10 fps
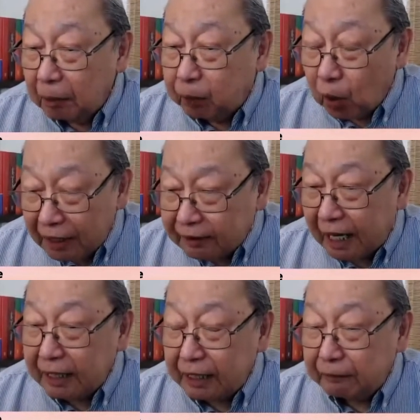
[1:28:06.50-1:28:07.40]

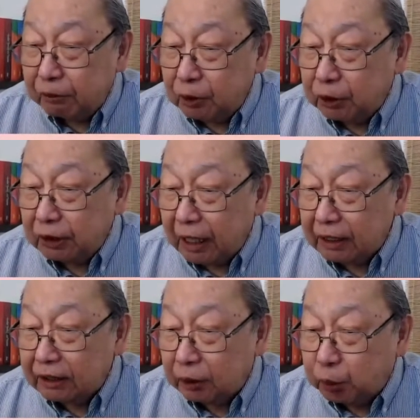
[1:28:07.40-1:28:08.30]
proletarian
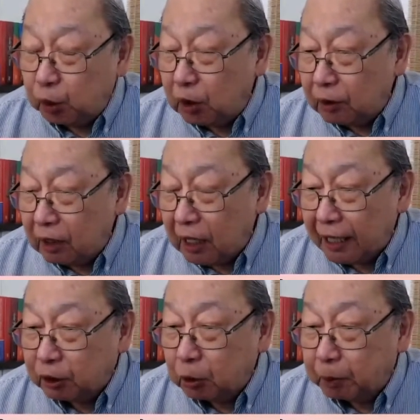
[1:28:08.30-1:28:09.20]
revolutionaries that would
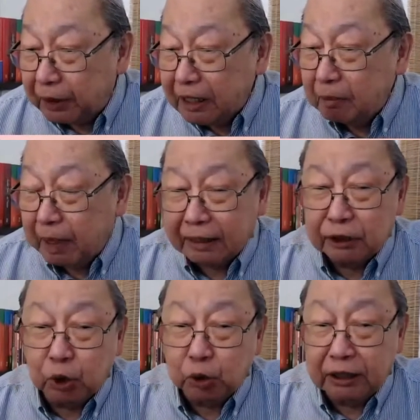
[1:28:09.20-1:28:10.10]
like to bring back
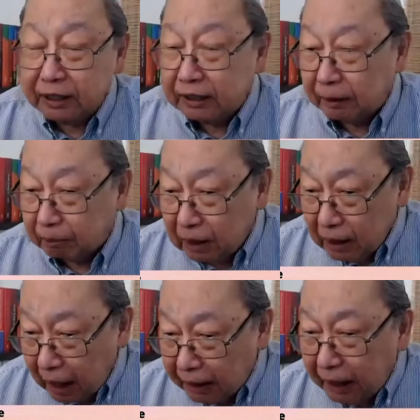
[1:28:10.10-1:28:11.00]
socialism
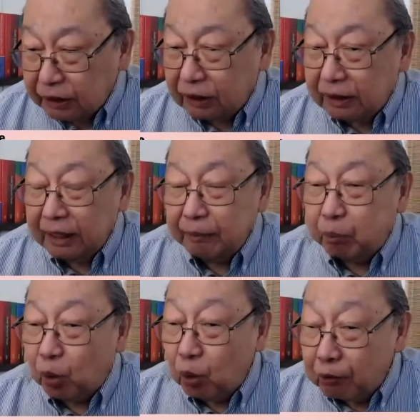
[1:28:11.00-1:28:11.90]
against the
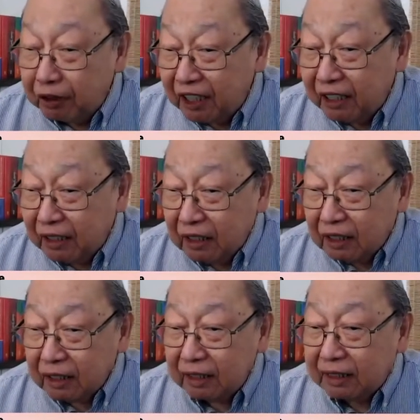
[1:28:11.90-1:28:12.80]
proven
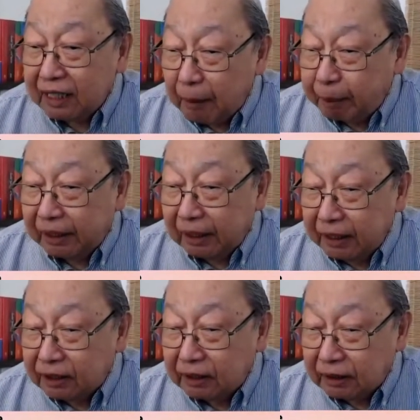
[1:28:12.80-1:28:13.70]

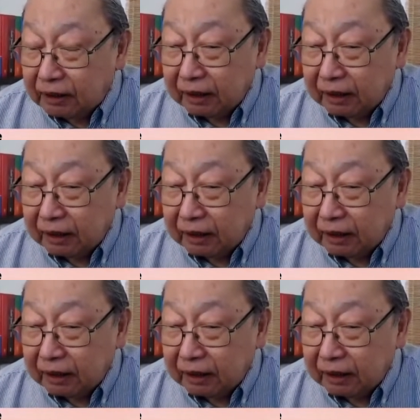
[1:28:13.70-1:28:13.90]
capitalist